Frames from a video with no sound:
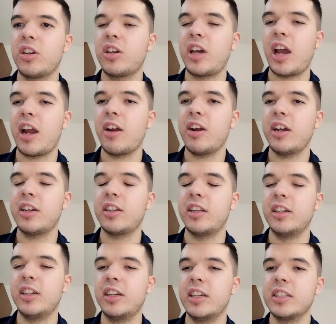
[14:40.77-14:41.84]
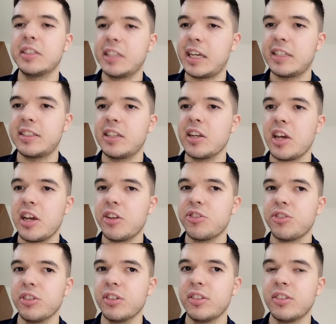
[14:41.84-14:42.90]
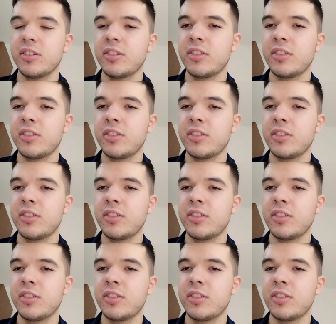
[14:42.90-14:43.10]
character assassination.